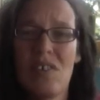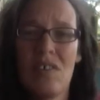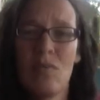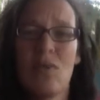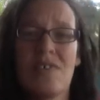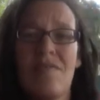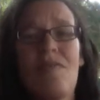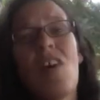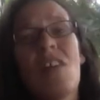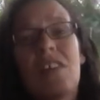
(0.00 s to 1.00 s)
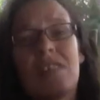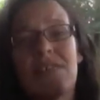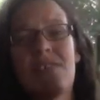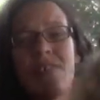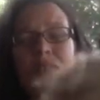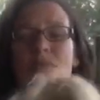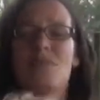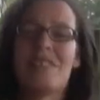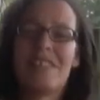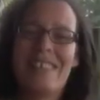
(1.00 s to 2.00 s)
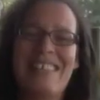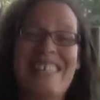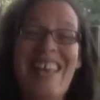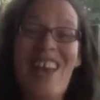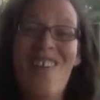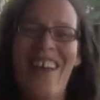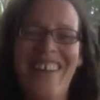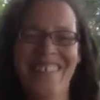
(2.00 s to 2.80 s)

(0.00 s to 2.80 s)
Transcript: It wasn't violence. It wasn't, here's Zara.